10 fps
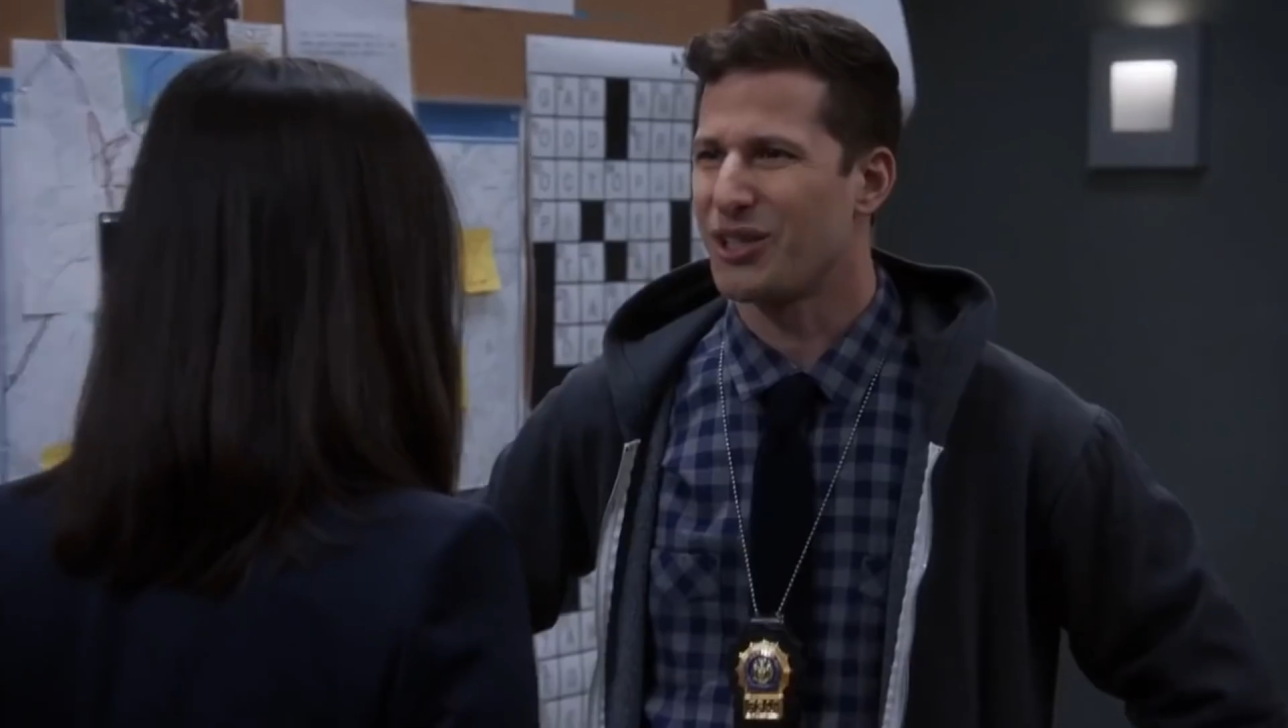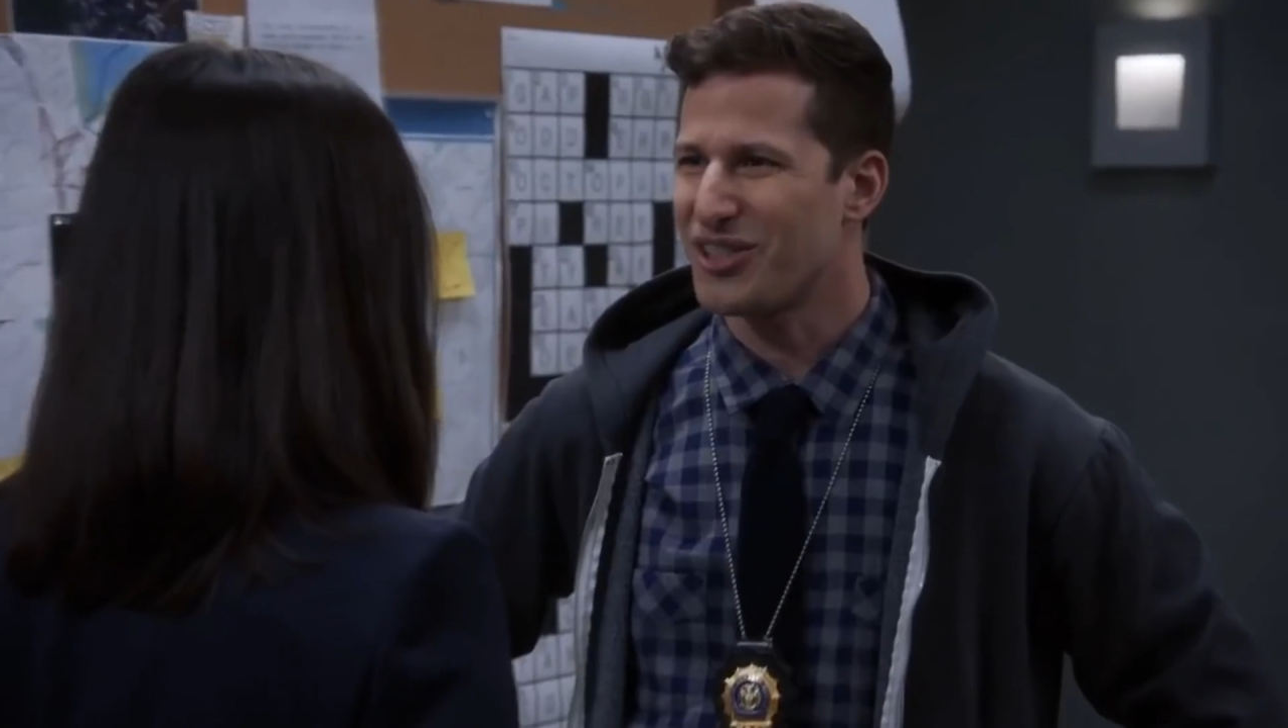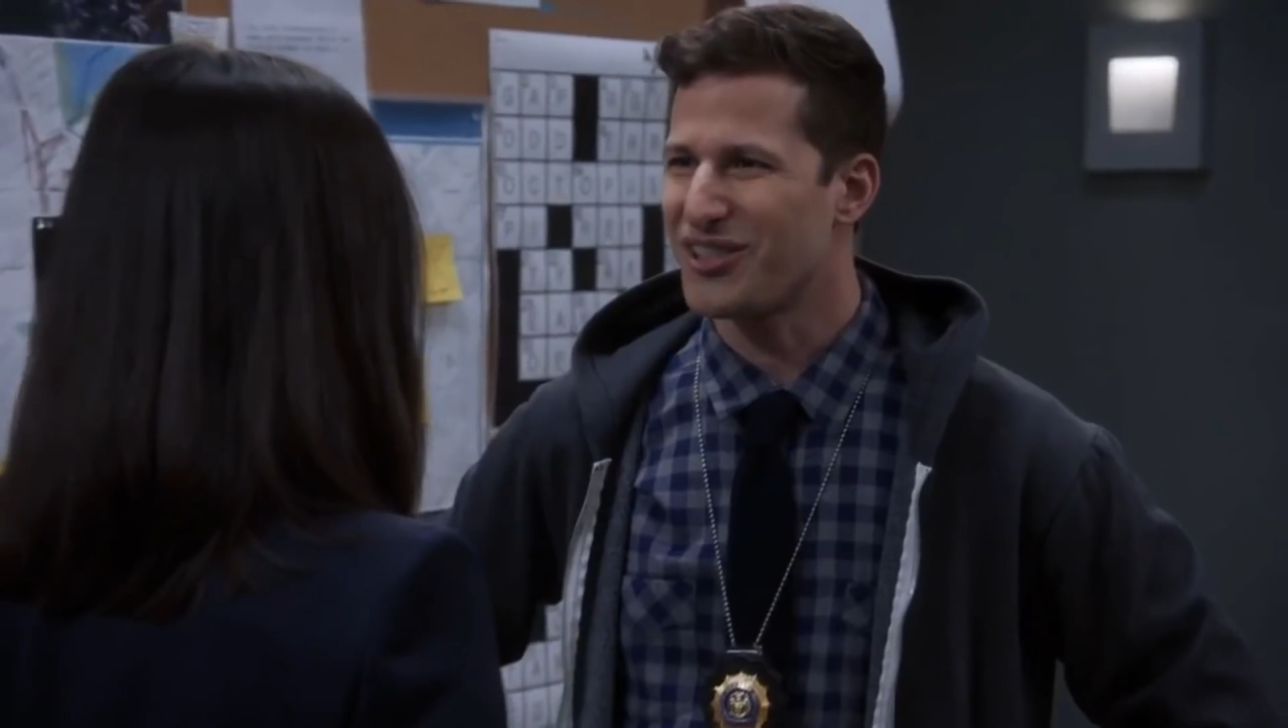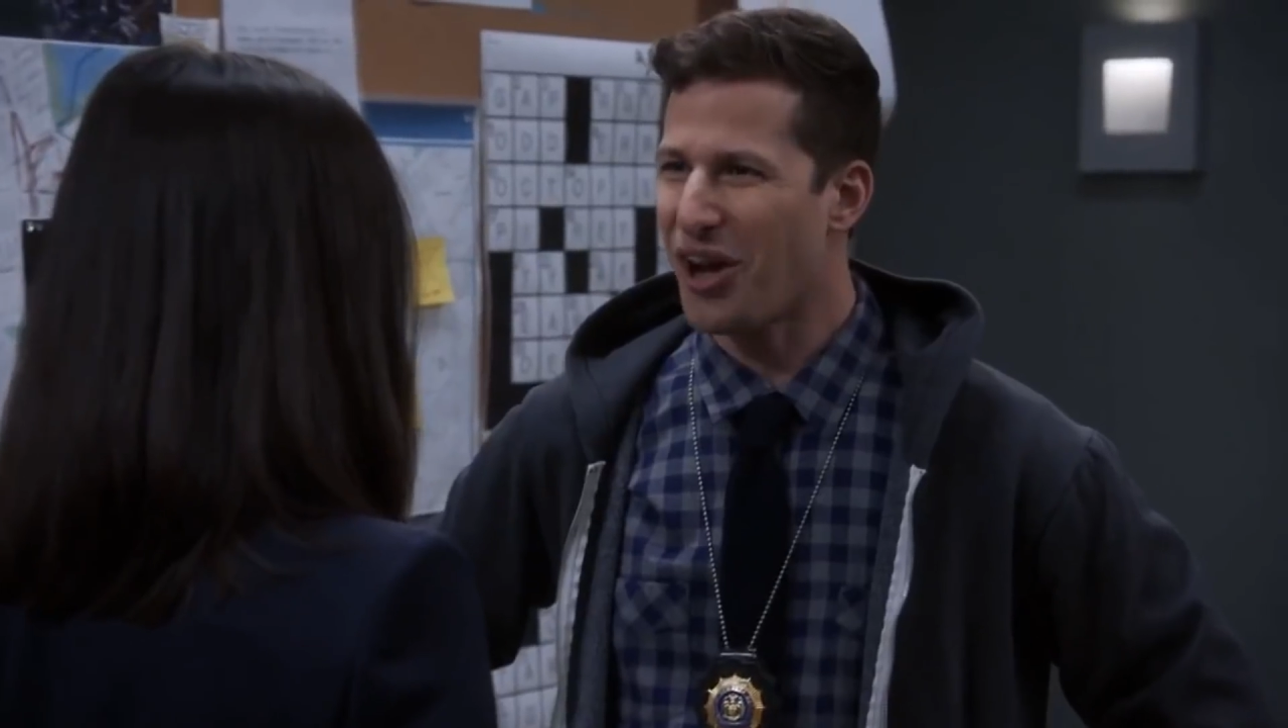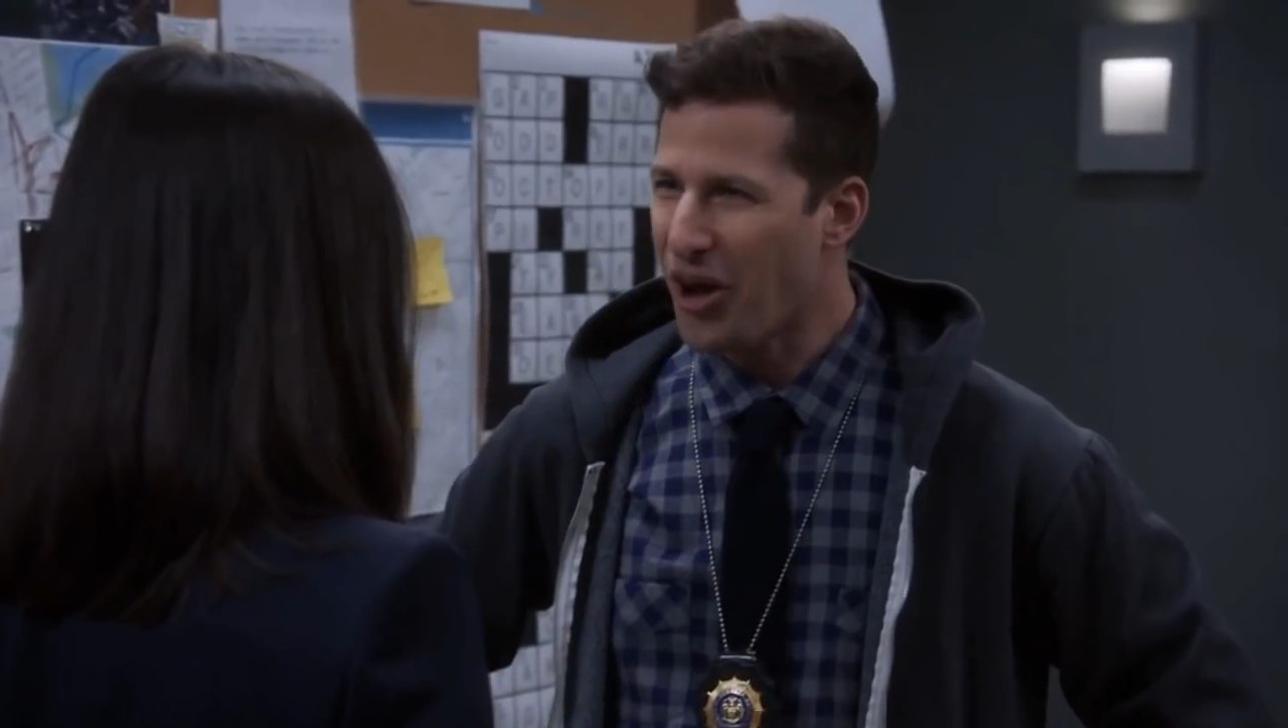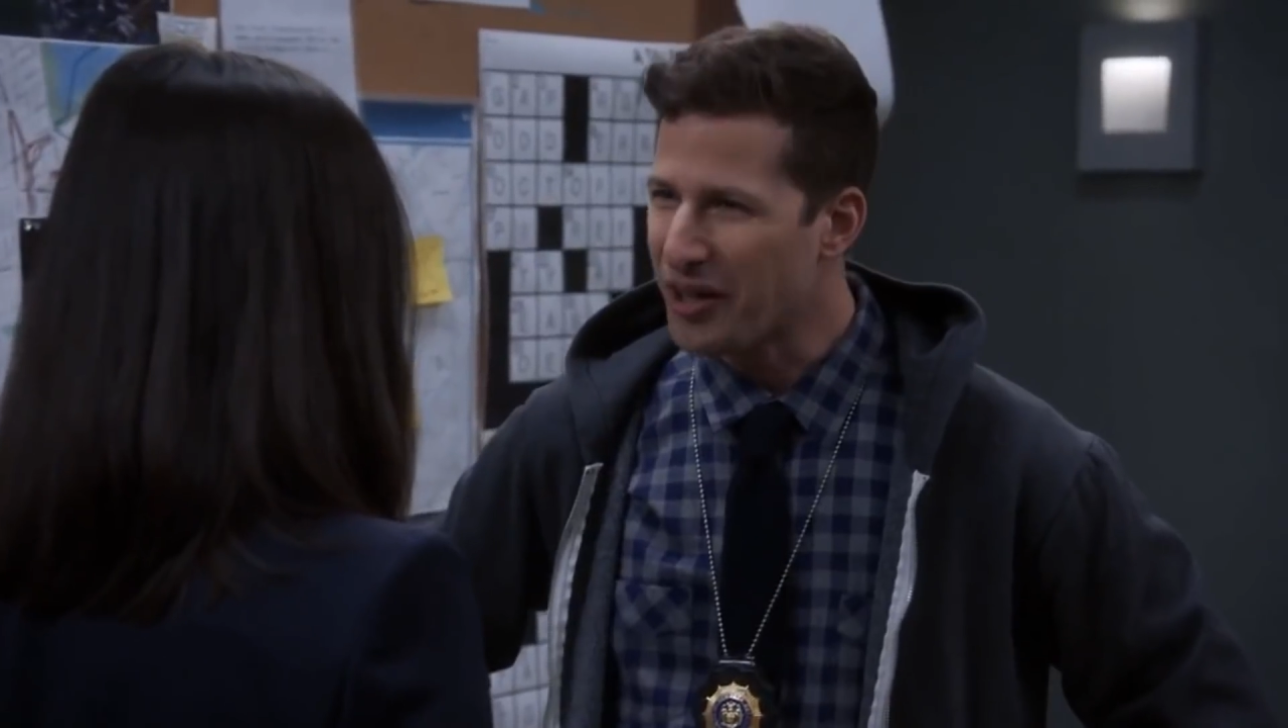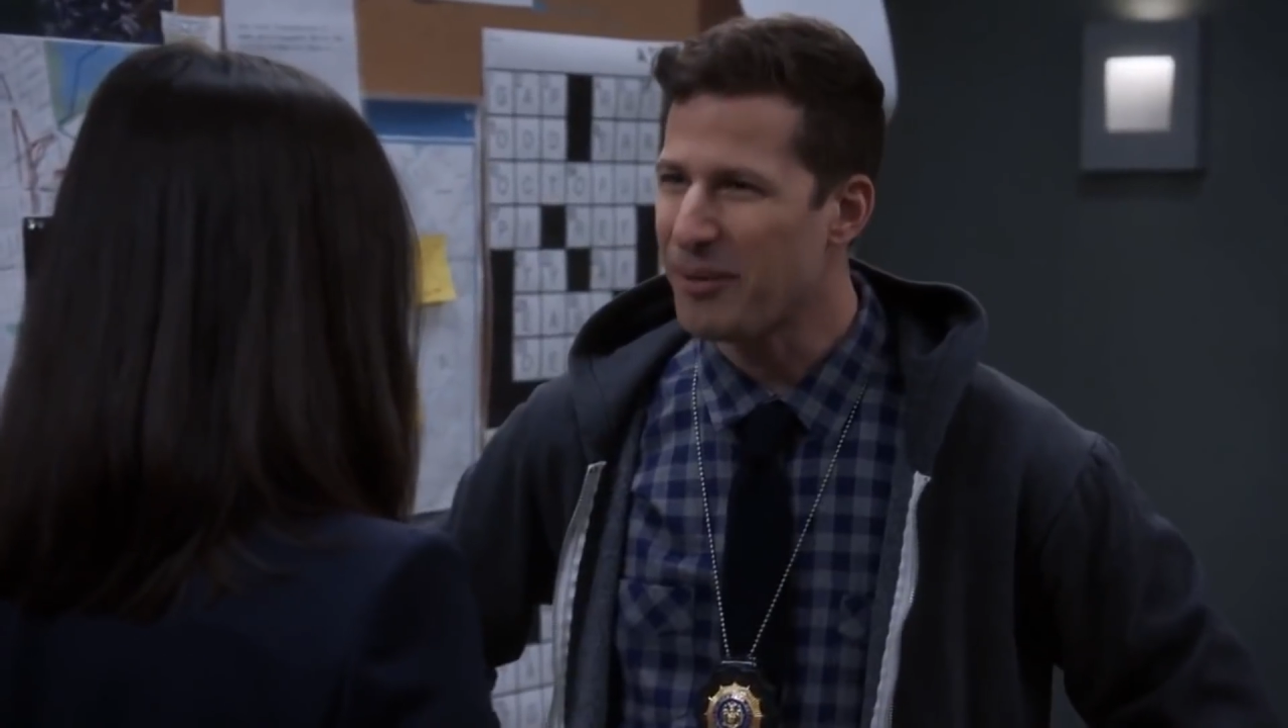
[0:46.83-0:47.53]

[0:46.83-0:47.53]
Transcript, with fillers: Crunches on